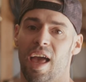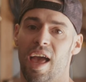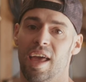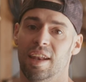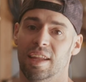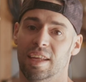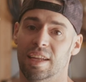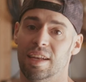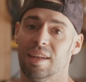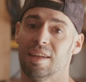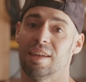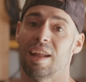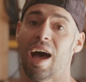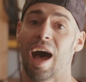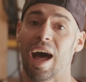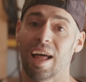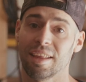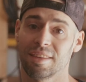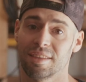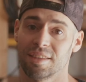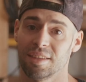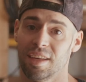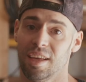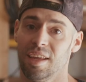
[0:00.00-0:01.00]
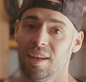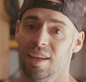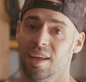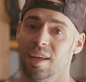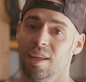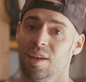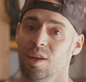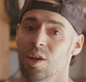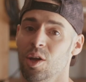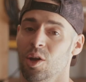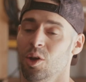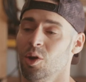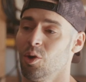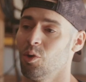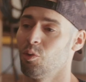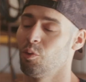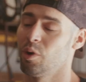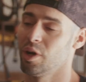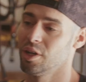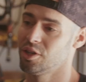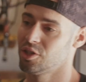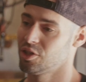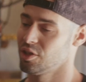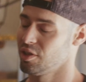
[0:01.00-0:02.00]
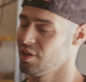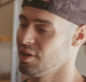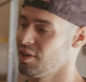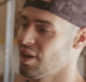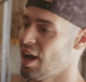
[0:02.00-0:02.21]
any knots in it, which the